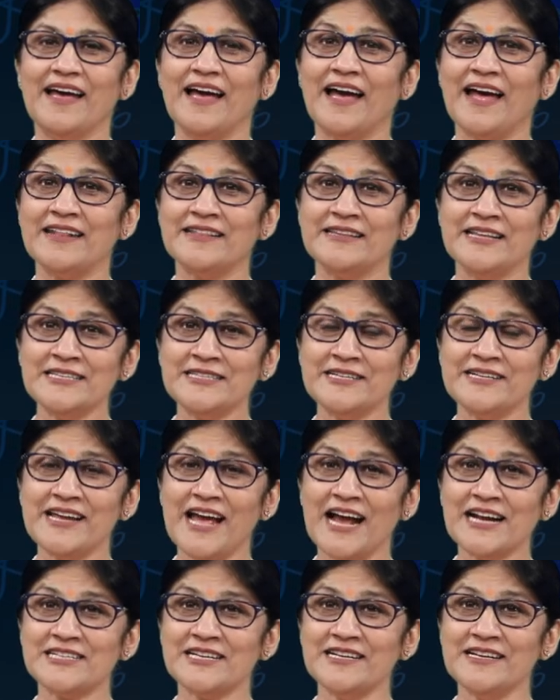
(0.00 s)
and this
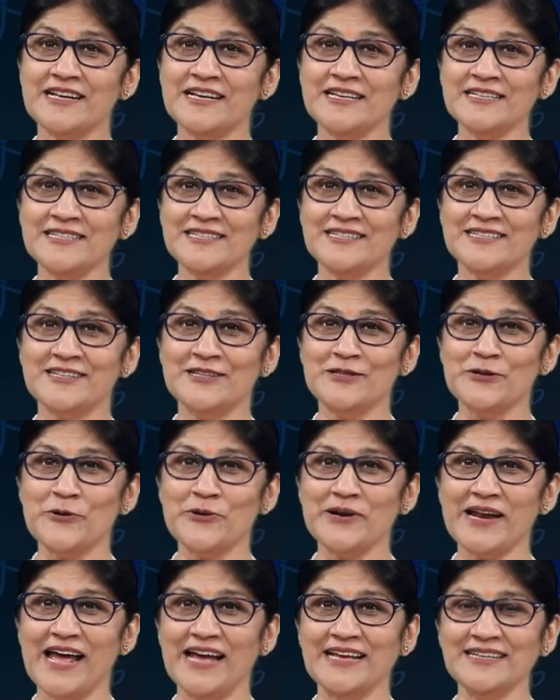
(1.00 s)
reaction is
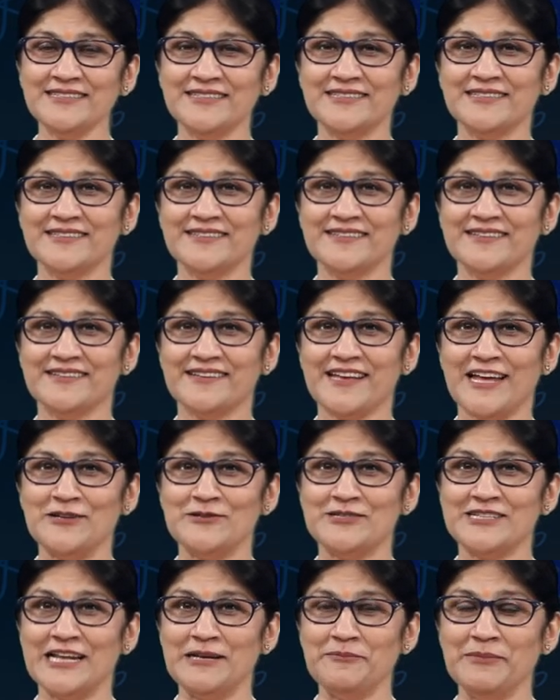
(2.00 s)
known as, can
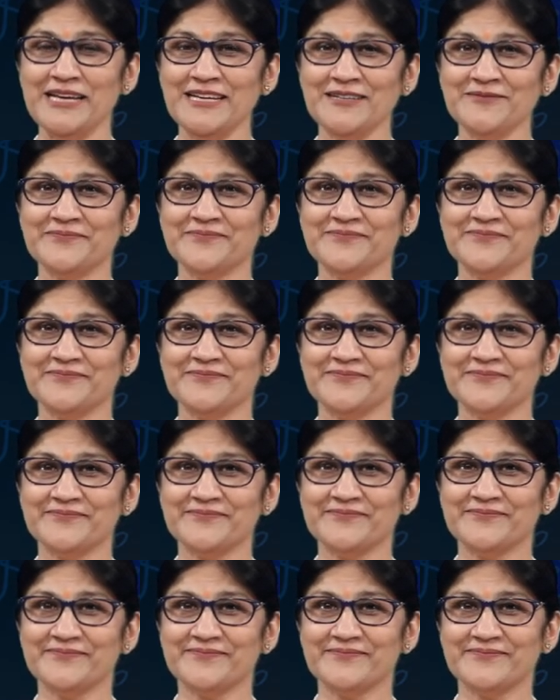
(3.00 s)
you tell me?
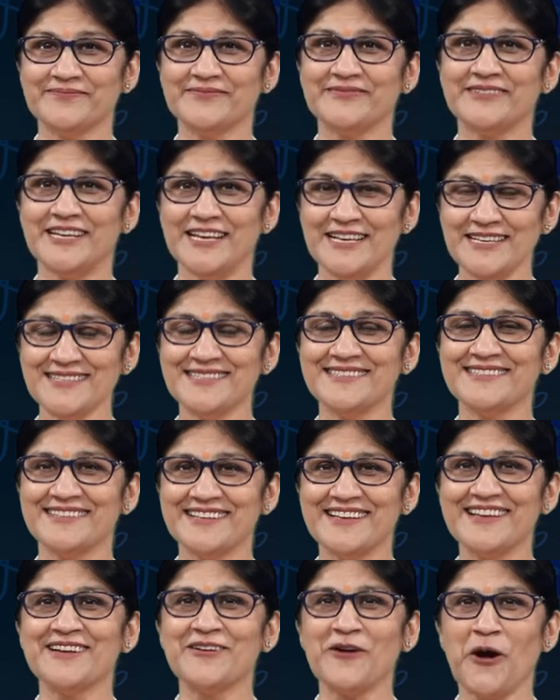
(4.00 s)
Yes,
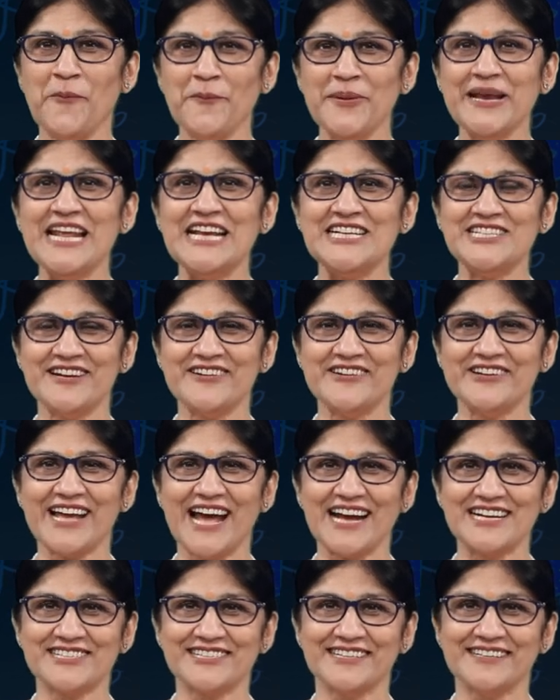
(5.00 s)
combination
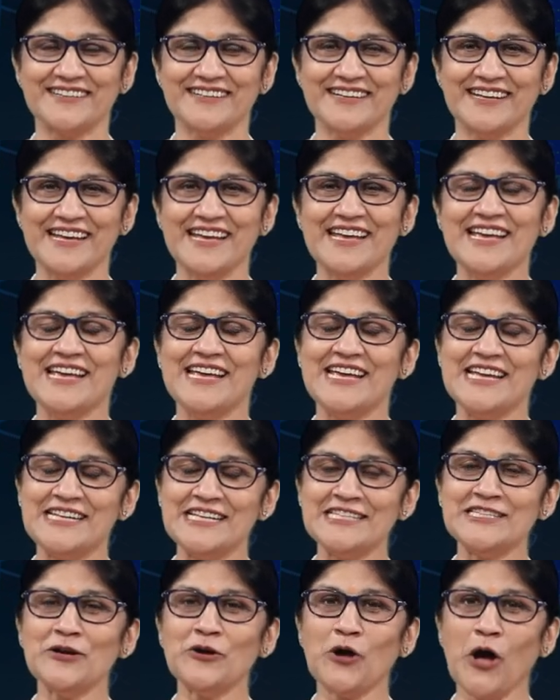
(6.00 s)
reaction. It
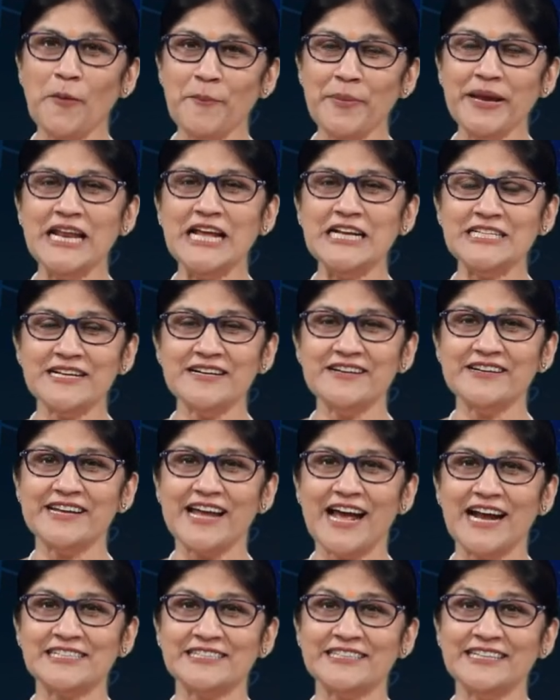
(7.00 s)
is a combination
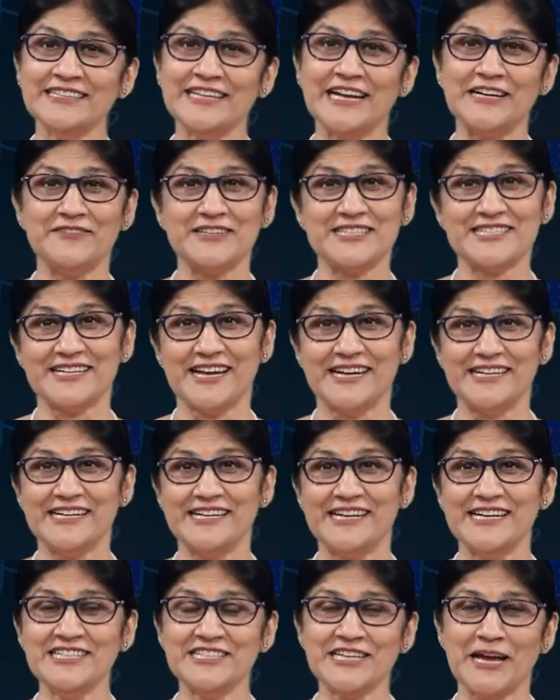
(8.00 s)
reaction that we
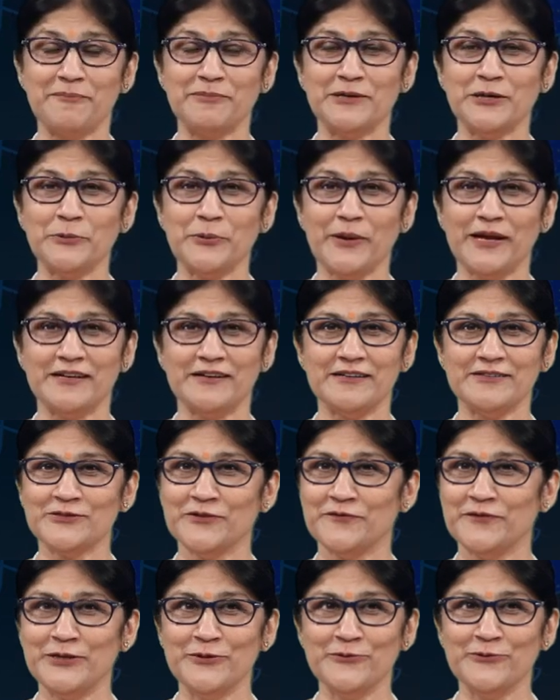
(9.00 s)
studied in chapter 1.
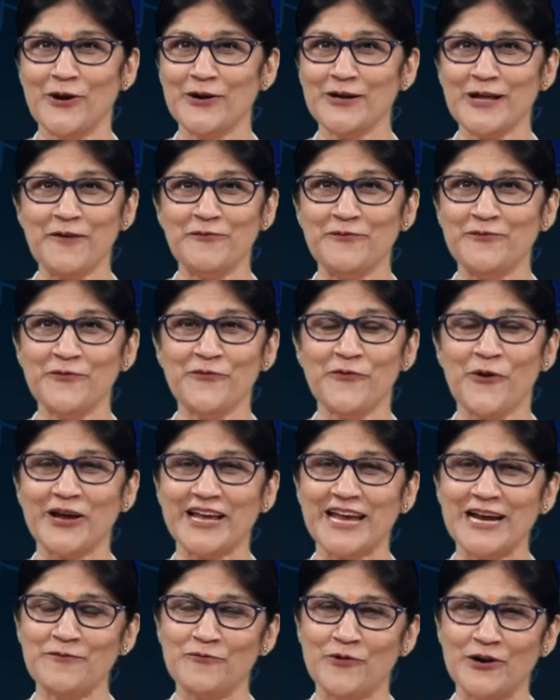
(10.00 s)
So, we do not have to
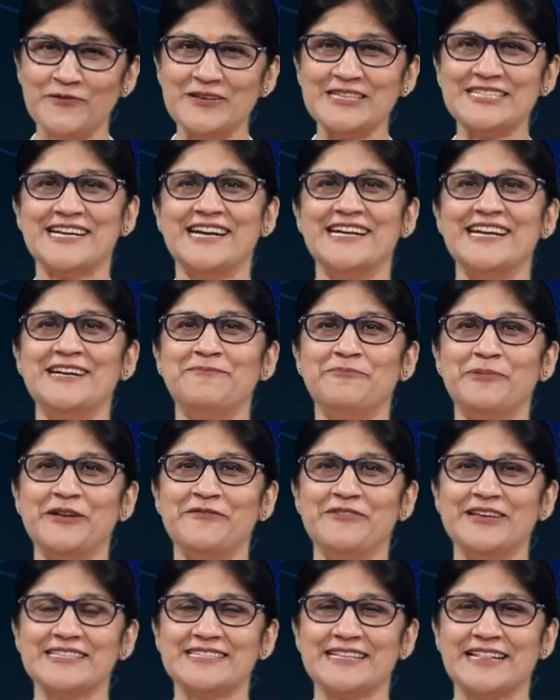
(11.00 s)
forget what we studied
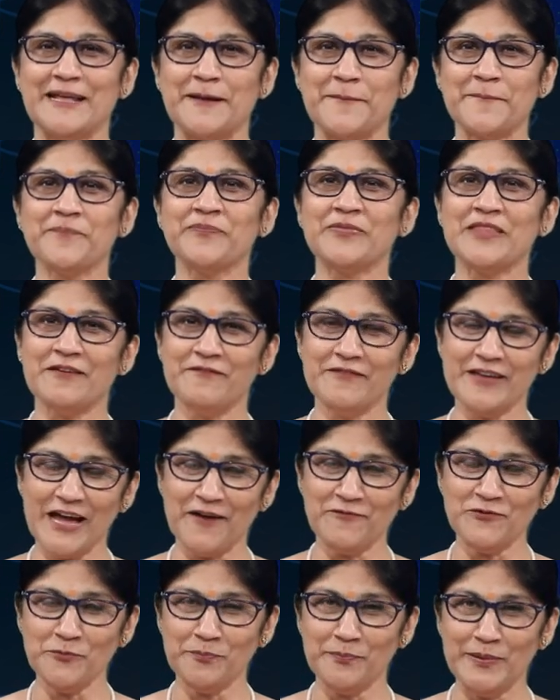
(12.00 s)
previously. We
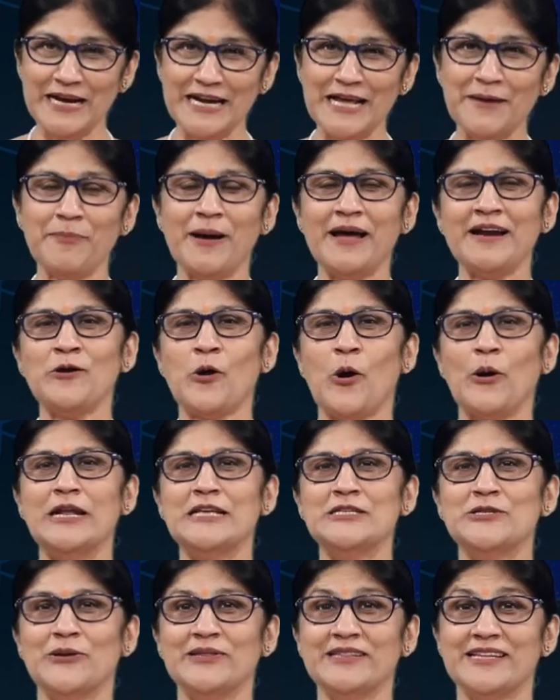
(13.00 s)
have to build up our
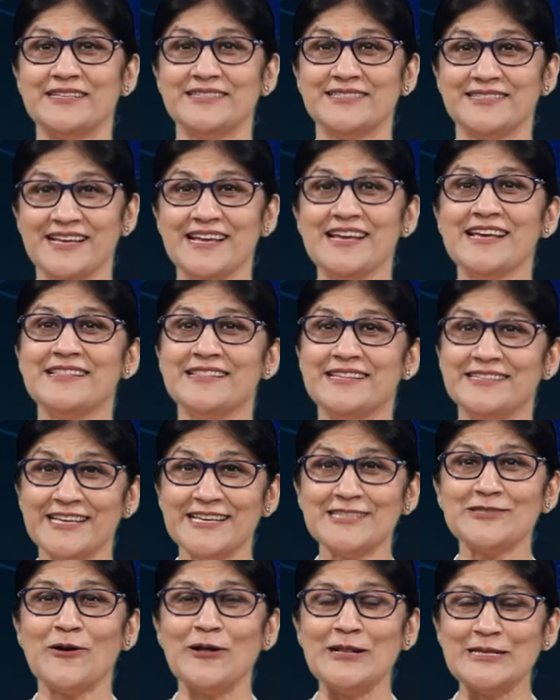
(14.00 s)
knowledge on this. This
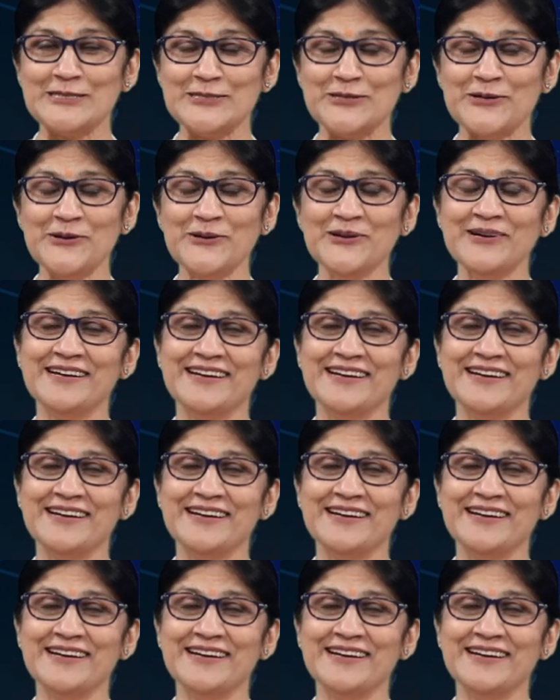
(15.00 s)
is also